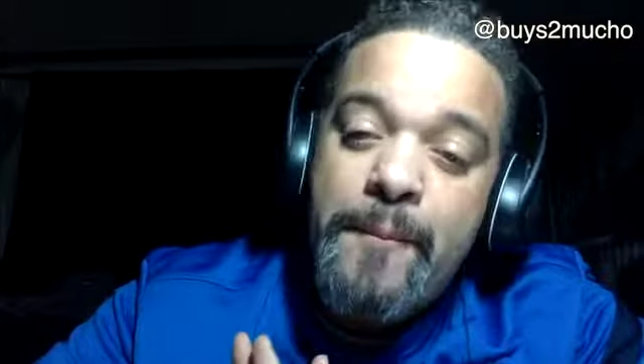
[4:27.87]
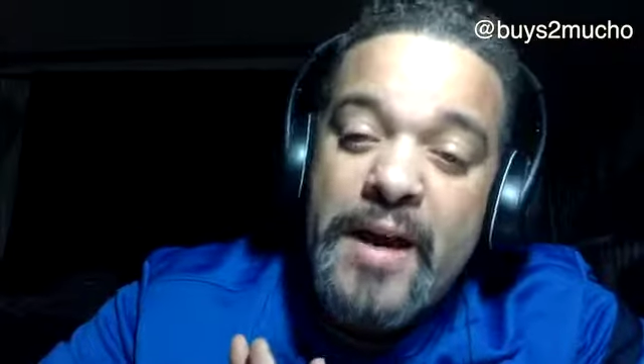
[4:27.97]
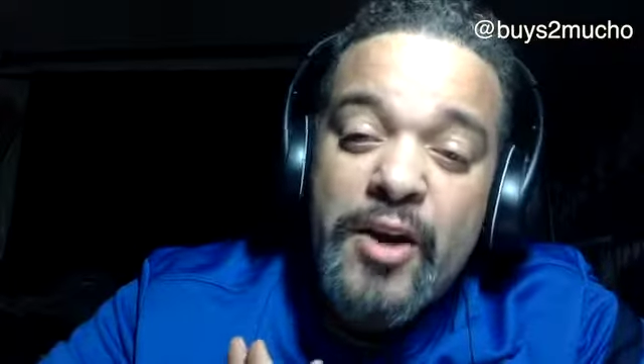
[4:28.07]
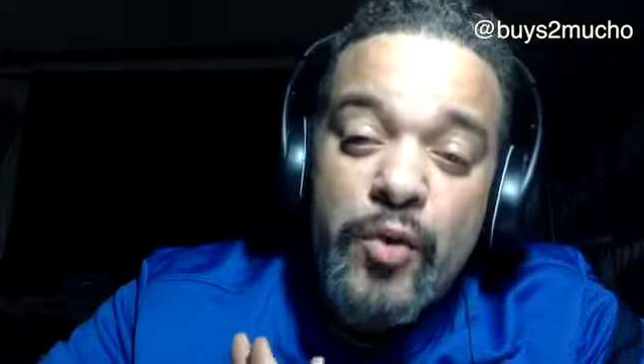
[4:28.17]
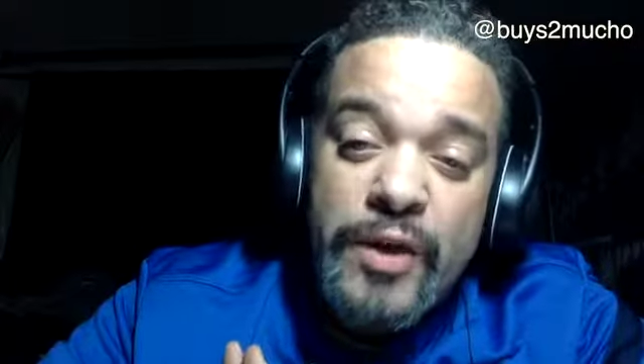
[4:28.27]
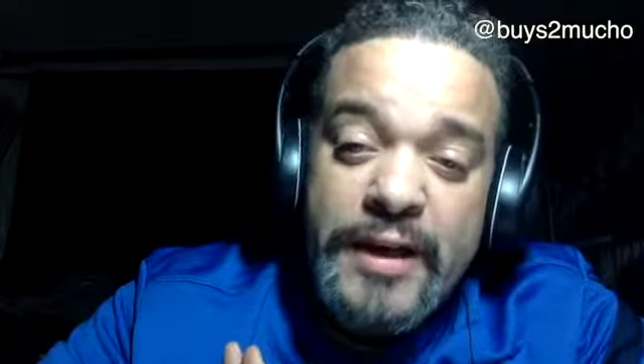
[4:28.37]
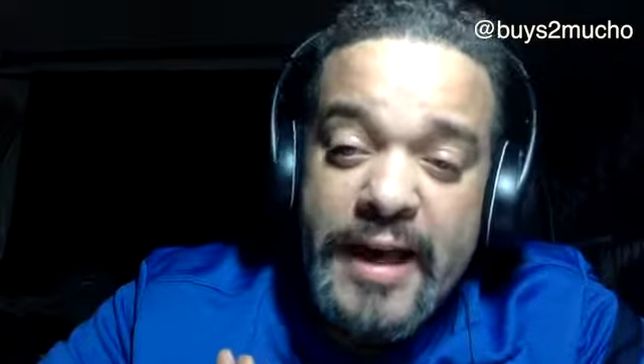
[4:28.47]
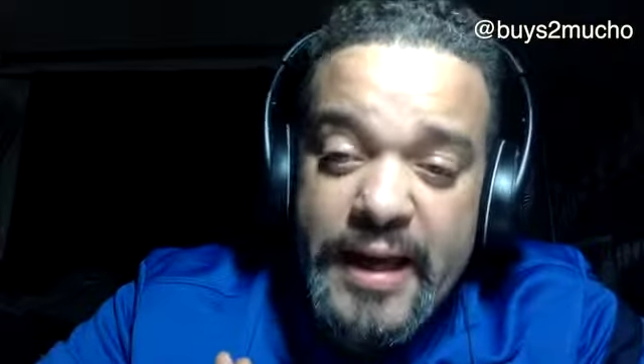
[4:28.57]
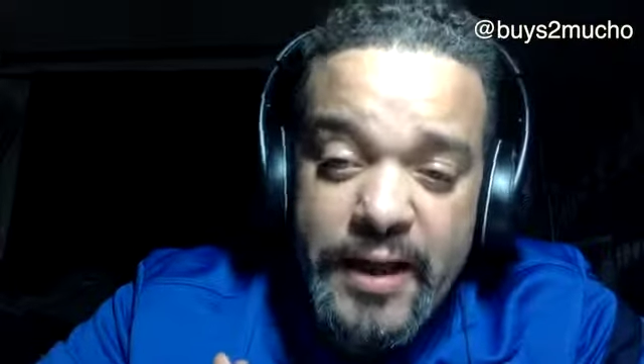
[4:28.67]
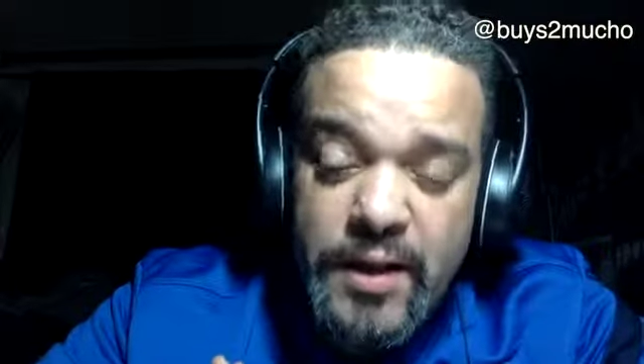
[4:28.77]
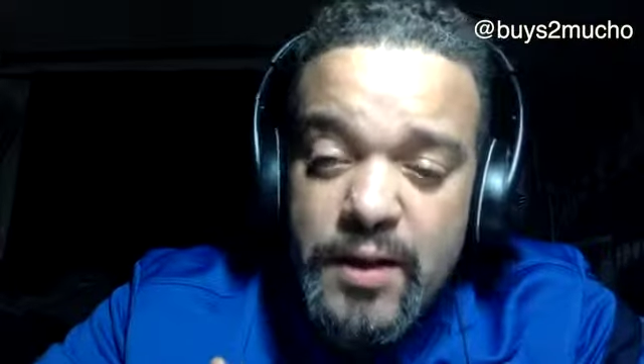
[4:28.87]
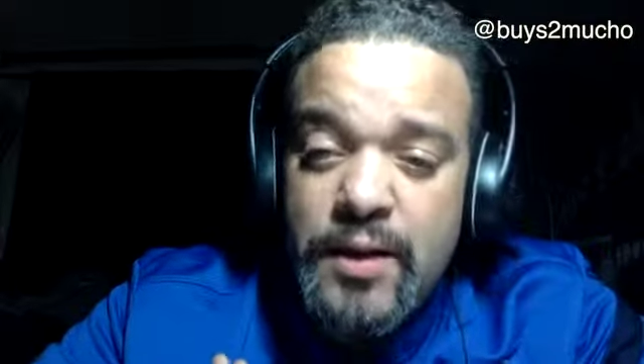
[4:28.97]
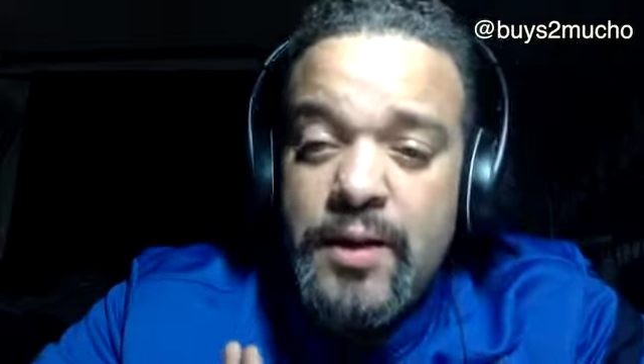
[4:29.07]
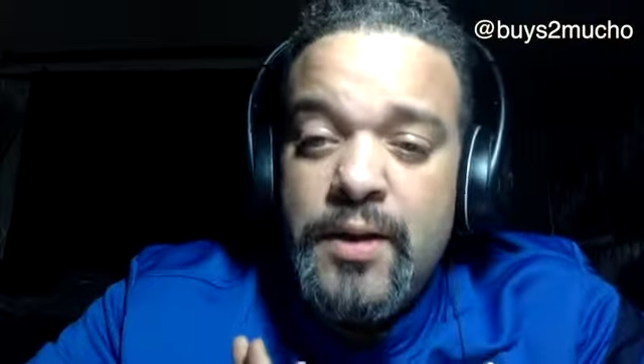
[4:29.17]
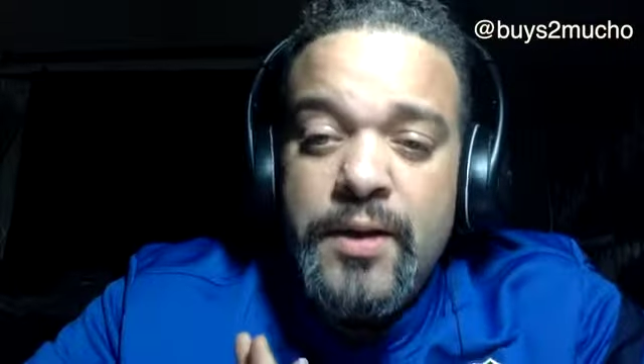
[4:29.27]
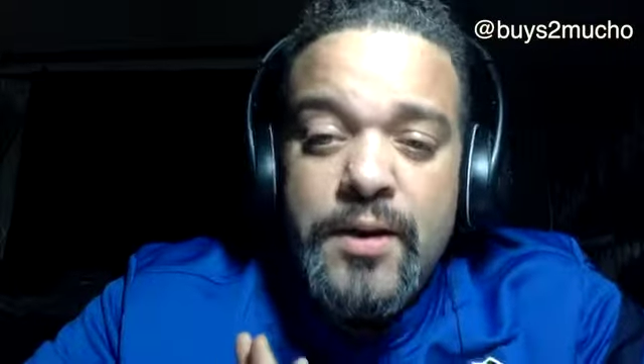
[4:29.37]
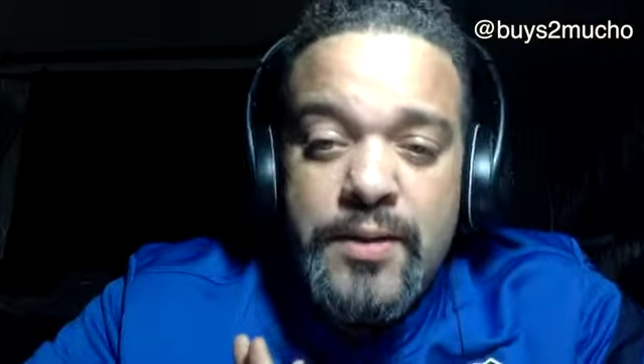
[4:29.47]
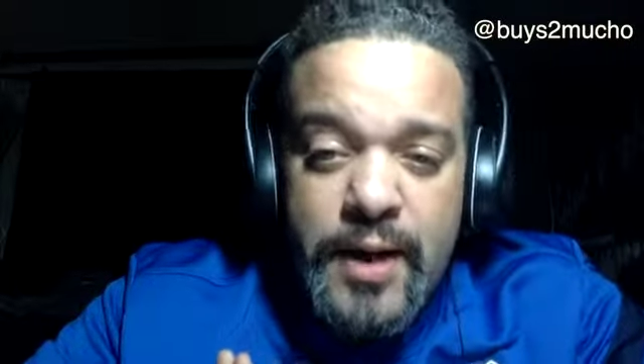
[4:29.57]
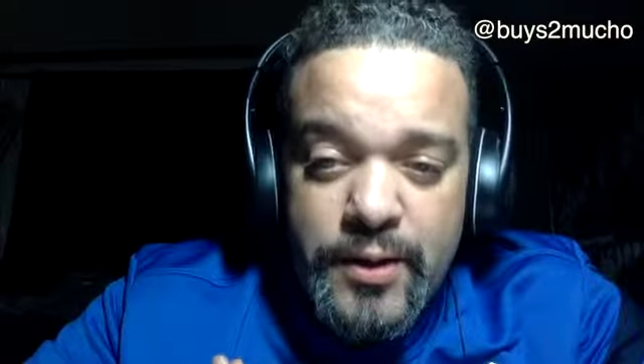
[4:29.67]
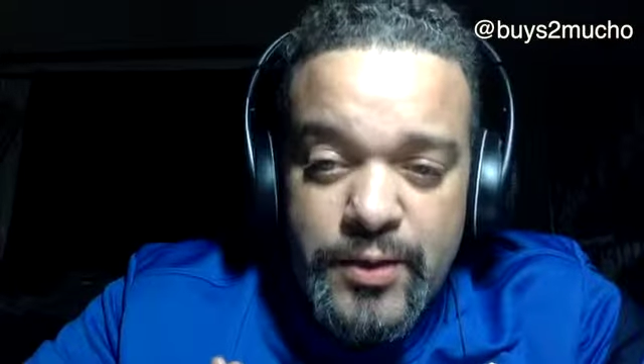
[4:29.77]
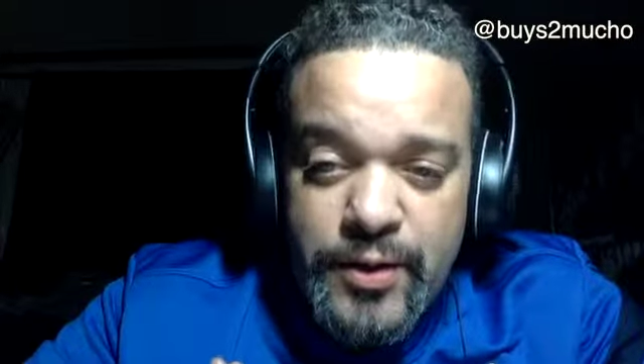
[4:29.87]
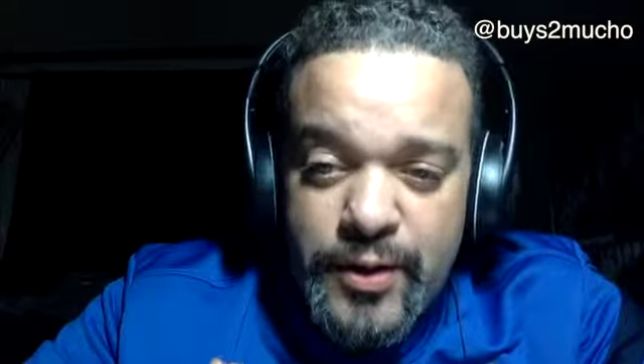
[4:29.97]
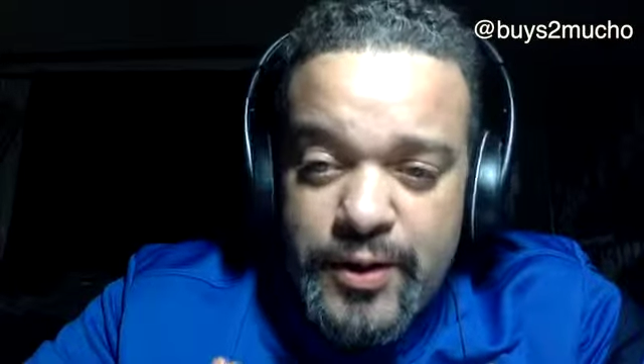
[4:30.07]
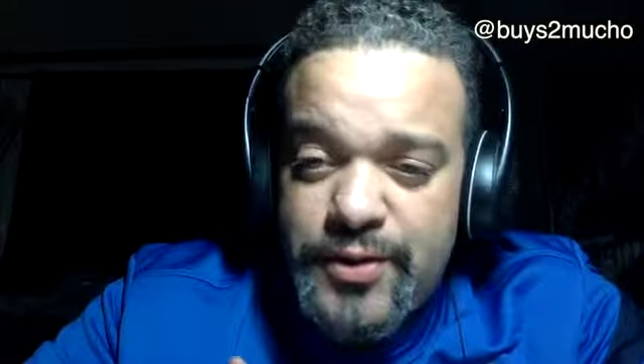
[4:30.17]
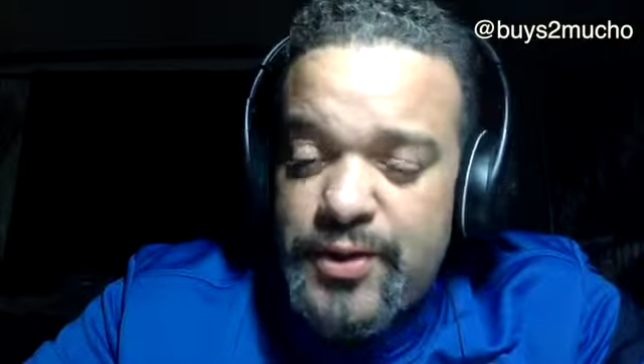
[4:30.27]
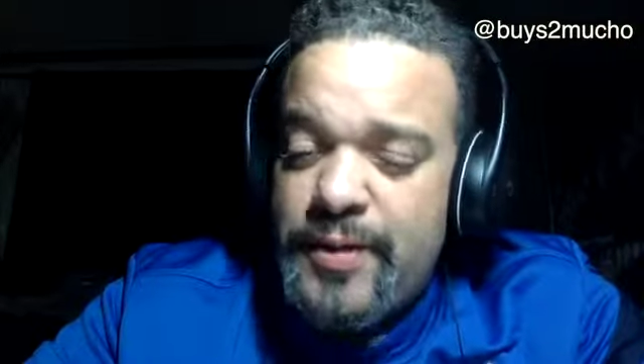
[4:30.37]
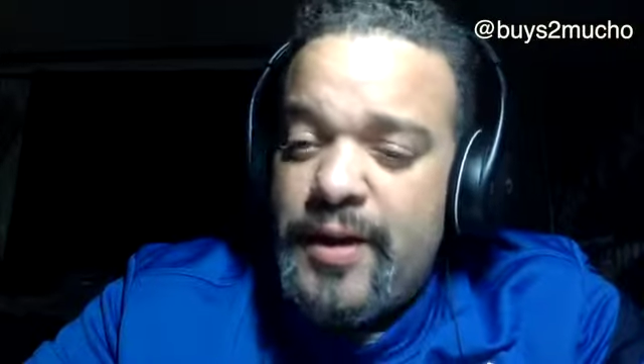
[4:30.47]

I don't really hate Daniel Sturridge.